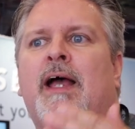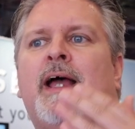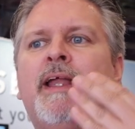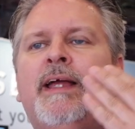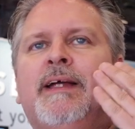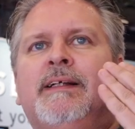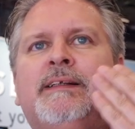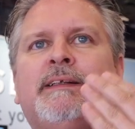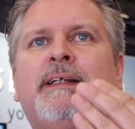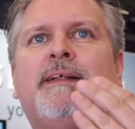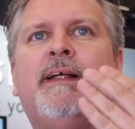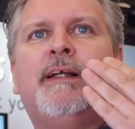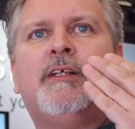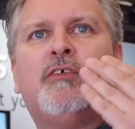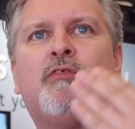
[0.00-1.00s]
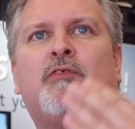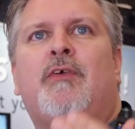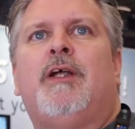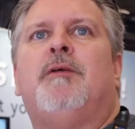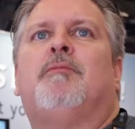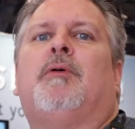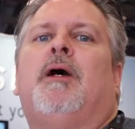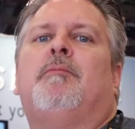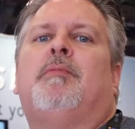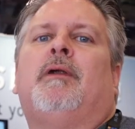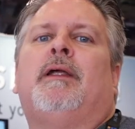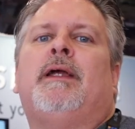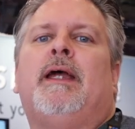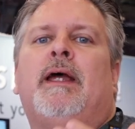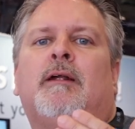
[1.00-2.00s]
and I can see that it's framed
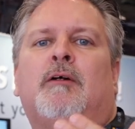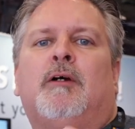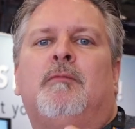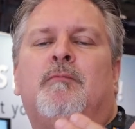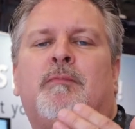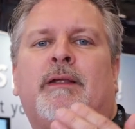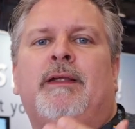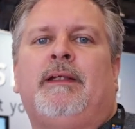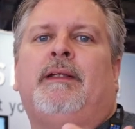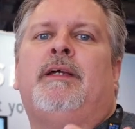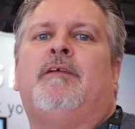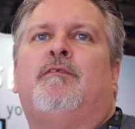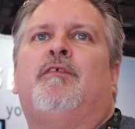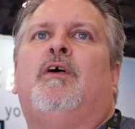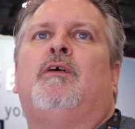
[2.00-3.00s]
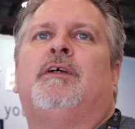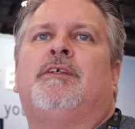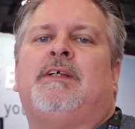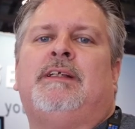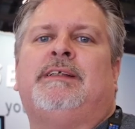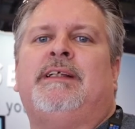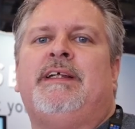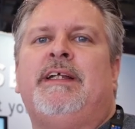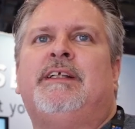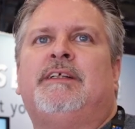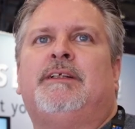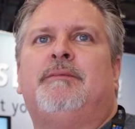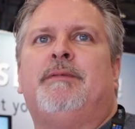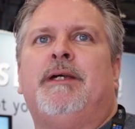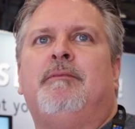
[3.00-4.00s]
properly and completely in focus as it needs
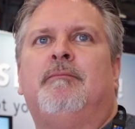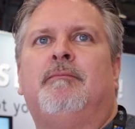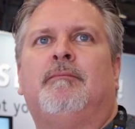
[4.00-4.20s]
to be.